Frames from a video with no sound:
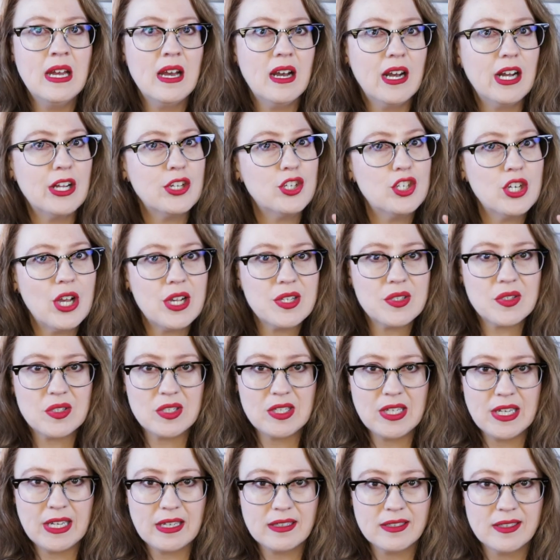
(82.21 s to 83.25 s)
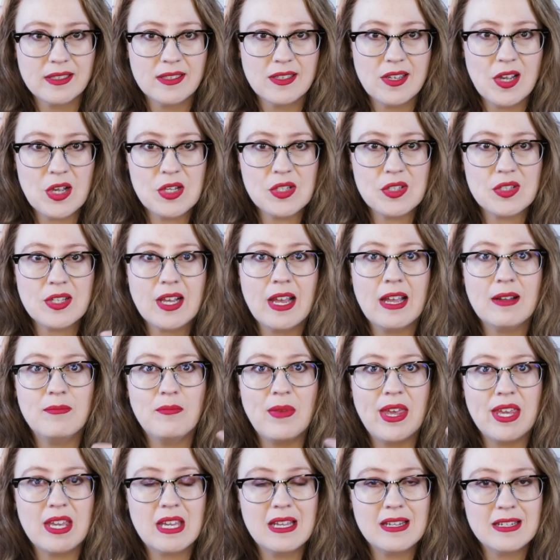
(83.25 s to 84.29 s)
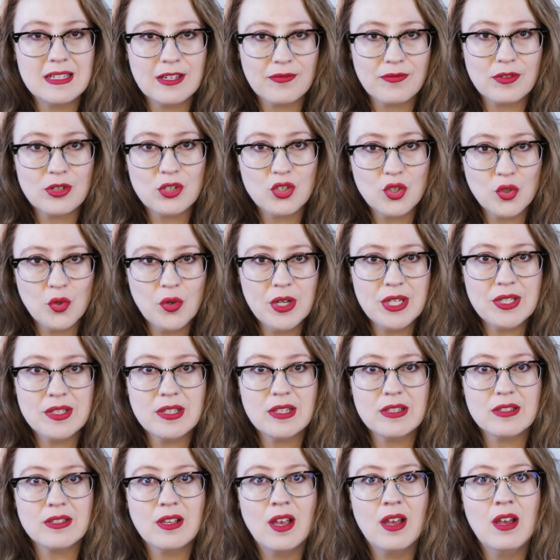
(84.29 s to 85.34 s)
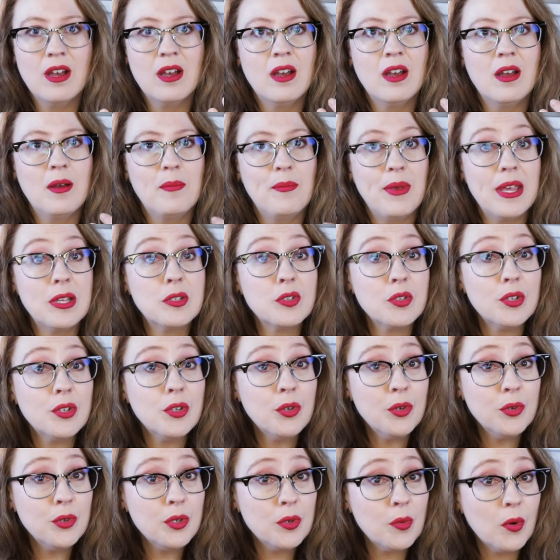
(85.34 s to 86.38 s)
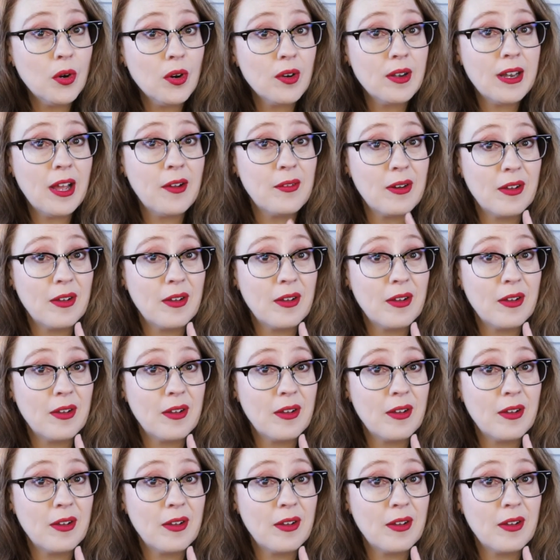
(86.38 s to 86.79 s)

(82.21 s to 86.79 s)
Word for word: adjusting, yes, and making different choices based on who you are now.